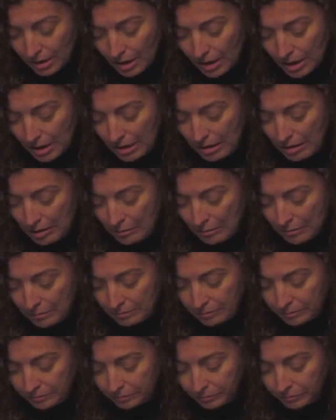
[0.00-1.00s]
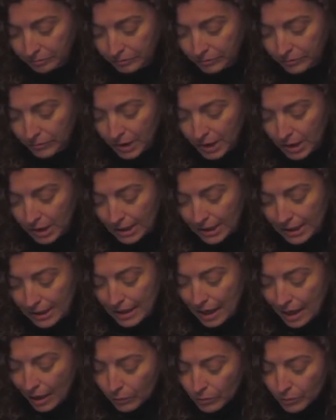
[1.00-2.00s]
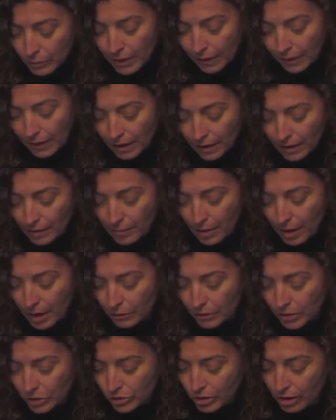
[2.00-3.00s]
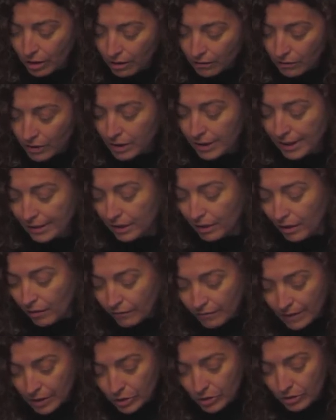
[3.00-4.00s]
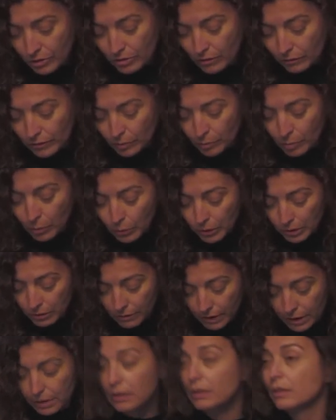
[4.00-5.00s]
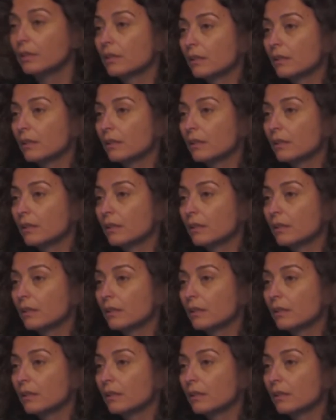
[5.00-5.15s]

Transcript: And then how do we think about the genre and the conventions of the portrait